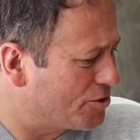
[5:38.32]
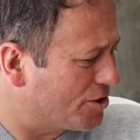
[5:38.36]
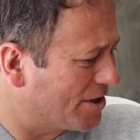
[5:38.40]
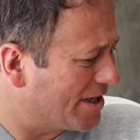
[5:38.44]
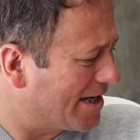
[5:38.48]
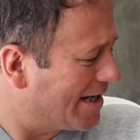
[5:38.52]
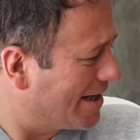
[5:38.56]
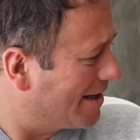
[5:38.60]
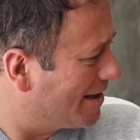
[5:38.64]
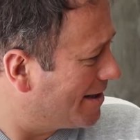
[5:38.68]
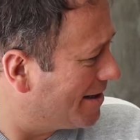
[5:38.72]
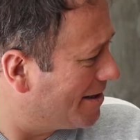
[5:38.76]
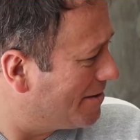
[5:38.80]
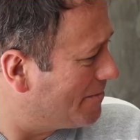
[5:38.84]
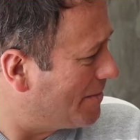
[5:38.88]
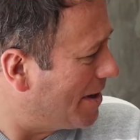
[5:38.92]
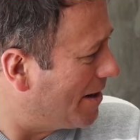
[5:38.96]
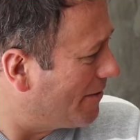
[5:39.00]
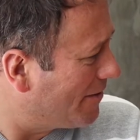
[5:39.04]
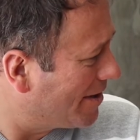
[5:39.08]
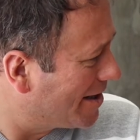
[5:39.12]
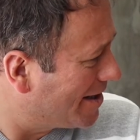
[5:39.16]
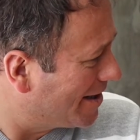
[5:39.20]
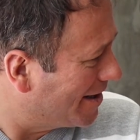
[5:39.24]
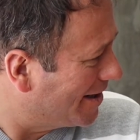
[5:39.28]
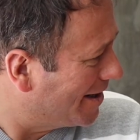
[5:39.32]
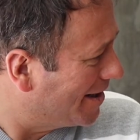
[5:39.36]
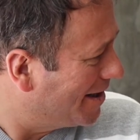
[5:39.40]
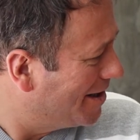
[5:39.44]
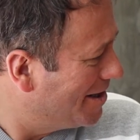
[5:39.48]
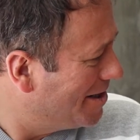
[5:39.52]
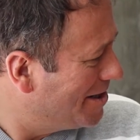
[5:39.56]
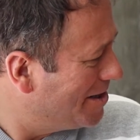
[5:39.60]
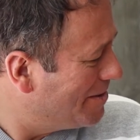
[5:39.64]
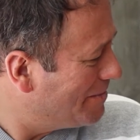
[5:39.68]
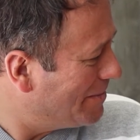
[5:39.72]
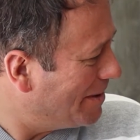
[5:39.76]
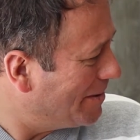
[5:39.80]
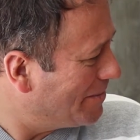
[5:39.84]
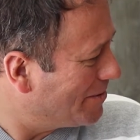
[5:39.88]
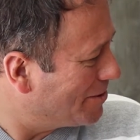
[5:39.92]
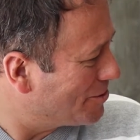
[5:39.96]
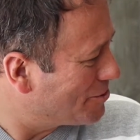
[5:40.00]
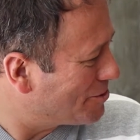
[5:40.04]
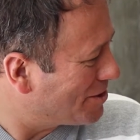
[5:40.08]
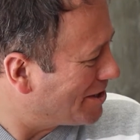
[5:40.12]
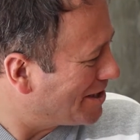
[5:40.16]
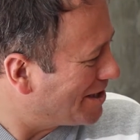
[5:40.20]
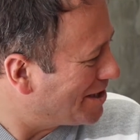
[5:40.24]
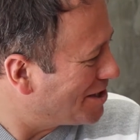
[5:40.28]
drinking it in America, people
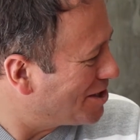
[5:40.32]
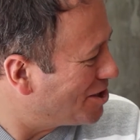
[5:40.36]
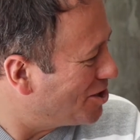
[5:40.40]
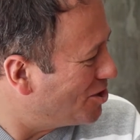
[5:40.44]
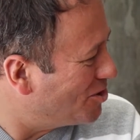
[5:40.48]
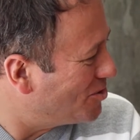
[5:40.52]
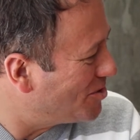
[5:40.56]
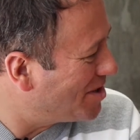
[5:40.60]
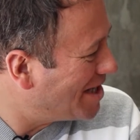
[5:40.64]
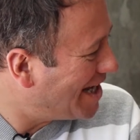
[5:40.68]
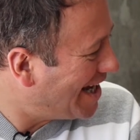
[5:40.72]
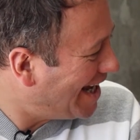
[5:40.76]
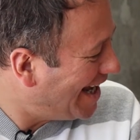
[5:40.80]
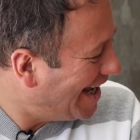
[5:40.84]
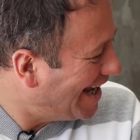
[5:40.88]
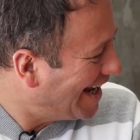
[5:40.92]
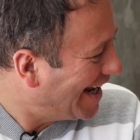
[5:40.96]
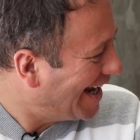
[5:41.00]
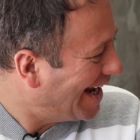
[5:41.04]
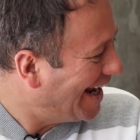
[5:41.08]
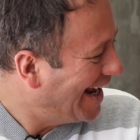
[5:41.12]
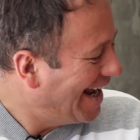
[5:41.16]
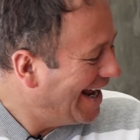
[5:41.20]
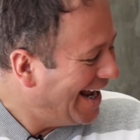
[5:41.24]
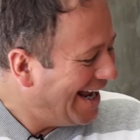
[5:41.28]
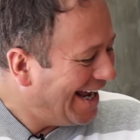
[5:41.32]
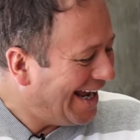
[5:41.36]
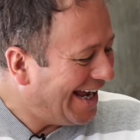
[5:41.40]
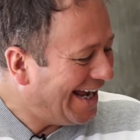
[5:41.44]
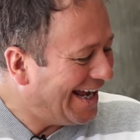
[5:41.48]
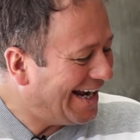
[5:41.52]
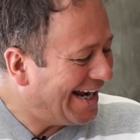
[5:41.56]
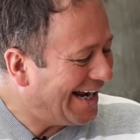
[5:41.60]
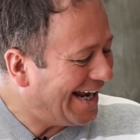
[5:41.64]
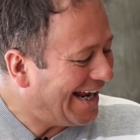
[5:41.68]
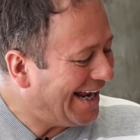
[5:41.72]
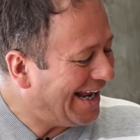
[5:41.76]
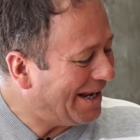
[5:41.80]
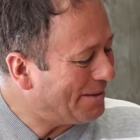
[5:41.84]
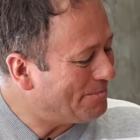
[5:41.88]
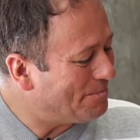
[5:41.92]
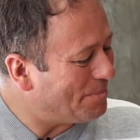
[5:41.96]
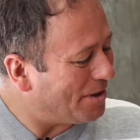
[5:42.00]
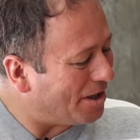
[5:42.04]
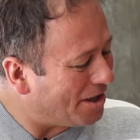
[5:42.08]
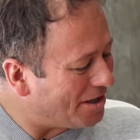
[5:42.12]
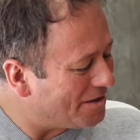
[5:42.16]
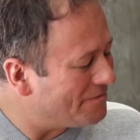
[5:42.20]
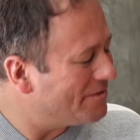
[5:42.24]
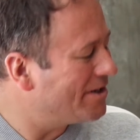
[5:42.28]
drinking it in the UK. And
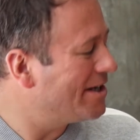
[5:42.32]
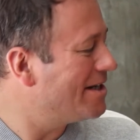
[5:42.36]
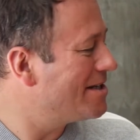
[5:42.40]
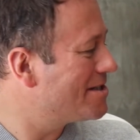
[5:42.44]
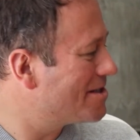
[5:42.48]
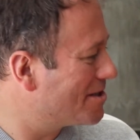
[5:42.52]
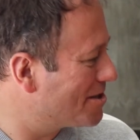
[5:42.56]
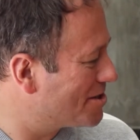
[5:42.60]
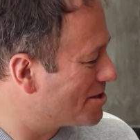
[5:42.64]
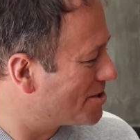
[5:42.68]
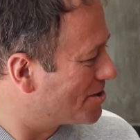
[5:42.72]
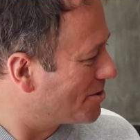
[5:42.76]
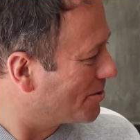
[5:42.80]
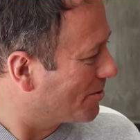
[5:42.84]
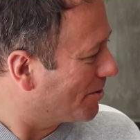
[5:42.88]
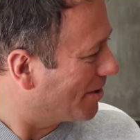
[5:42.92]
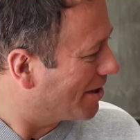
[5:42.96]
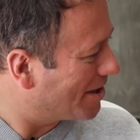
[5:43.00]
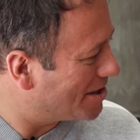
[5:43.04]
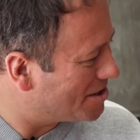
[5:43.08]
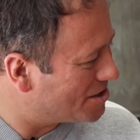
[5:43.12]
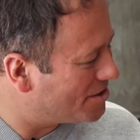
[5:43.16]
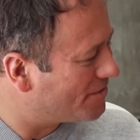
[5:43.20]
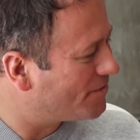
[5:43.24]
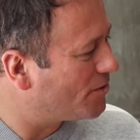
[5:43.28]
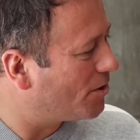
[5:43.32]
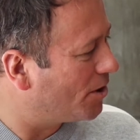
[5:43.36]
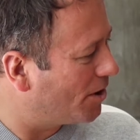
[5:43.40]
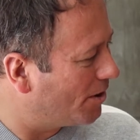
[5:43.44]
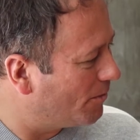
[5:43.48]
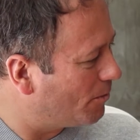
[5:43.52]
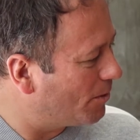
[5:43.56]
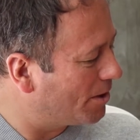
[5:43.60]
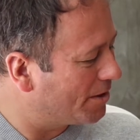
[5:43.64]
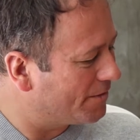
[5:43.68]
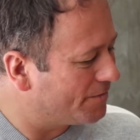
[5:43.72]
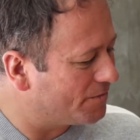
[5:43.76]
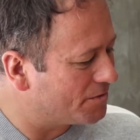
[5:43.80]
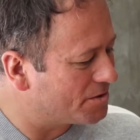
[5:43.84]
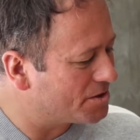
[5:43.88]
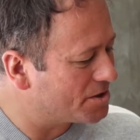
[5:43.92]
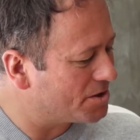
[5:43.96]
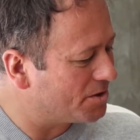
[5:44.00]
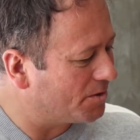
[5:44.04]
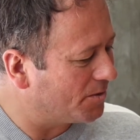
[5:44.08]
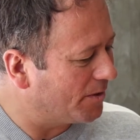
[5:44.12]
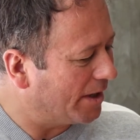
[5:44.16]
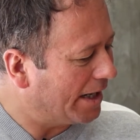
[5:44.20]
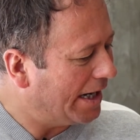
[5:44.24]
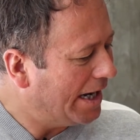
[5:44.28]
part of it is the story, because you've got a wonderful
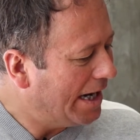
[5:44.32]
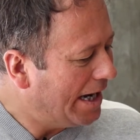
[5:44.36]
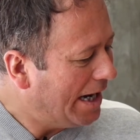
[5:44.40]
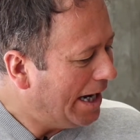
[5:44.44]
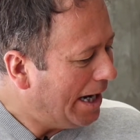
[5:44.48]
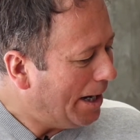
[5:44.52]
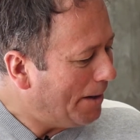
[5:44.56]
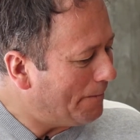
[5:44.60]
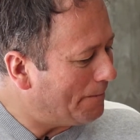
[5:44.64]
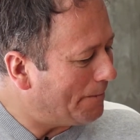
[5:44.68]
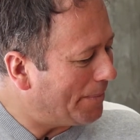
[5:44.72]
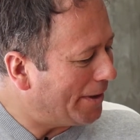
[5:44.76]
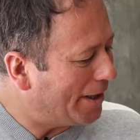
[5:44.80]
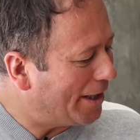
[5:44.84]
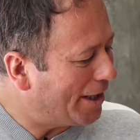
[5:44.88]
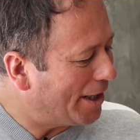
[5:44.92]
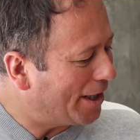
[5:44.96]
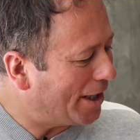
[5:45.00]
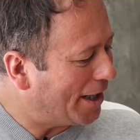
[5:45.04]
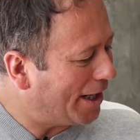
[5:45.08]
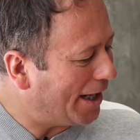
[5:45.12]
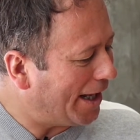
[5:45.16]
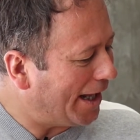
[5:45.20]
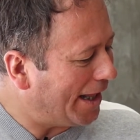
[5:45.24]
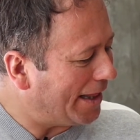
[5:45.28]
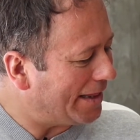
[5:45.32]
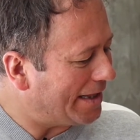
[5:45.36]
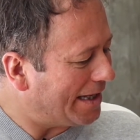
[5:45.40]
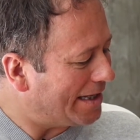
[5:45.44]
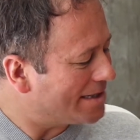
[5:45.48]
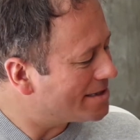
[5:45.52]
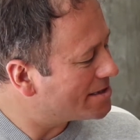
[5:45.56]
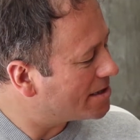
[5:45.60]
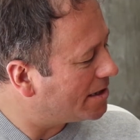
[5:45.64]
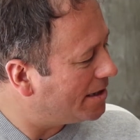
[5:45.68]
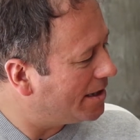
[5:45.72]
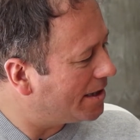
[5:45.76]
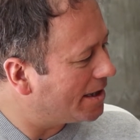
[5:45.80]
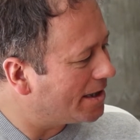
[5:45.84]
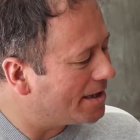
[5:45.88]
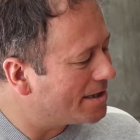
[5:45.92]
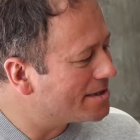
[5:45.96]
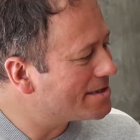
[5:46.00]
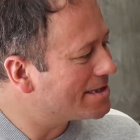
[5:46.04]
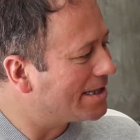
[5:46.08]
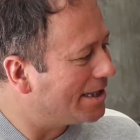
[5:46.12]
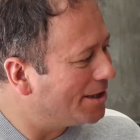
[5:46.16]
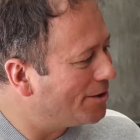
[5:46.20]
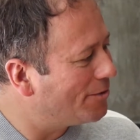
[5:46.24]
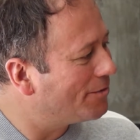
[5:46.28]
story. But that's only going to
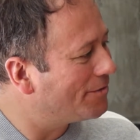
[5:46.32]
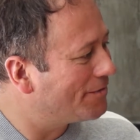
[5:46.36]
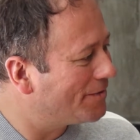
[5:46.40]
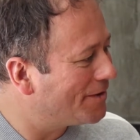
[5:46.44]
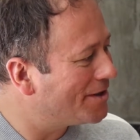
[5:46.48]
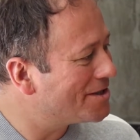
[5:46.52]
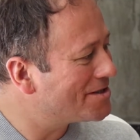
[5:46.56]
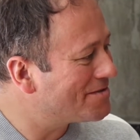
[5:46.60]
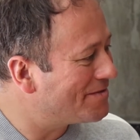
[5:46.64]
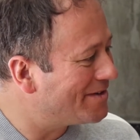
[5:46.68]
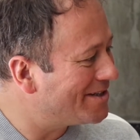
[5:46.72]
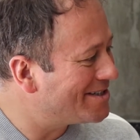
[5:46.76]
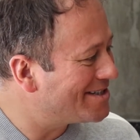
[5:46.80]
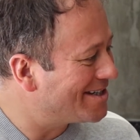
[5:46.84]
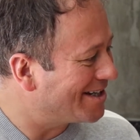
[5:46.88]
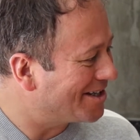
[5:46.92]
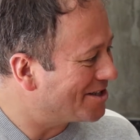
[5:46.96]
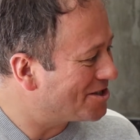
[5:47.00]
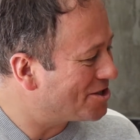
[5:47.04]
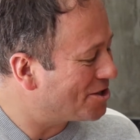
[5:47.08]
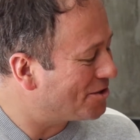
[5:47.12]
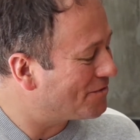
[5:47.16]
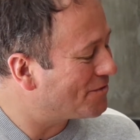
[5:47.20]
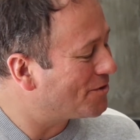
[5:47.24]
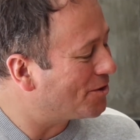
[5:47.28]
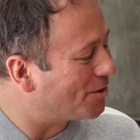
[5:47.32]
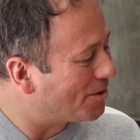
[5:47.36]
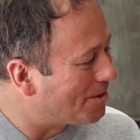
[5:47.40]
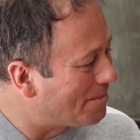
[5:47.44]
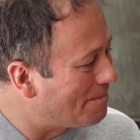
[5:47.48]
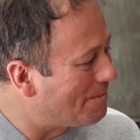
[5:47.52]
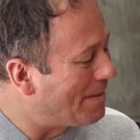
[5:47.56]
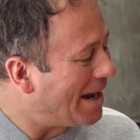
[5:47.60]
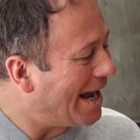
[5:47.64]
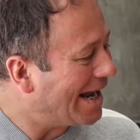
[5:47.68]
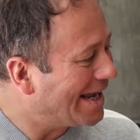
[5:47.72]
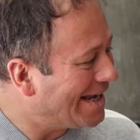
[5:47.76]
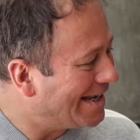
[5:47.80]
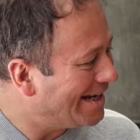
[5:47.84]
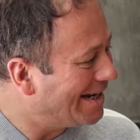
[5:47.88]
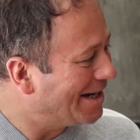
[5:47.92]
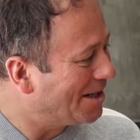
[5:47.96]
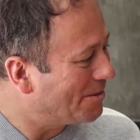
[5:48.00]
sell your first vintage. You've got to back it